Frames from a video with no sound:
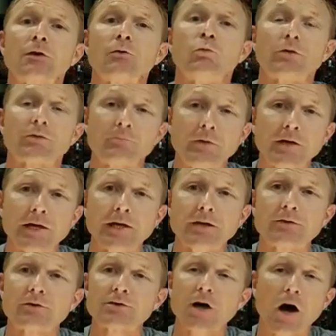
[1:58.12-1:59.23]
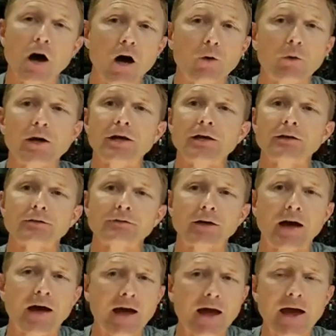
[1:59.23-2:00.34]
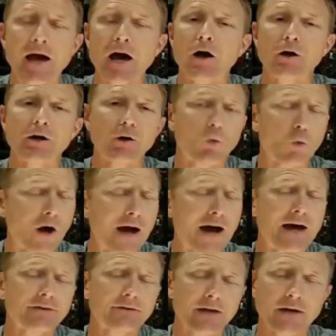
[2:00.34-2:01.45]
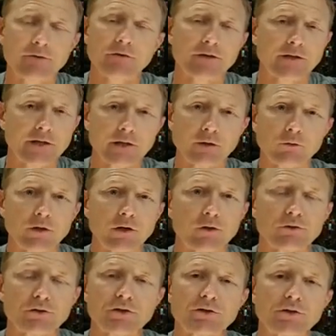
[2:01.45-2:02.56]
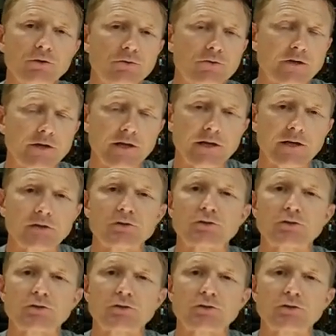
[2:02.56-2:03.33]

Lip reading: with me, there's always a how and a why to everything. We don't just do things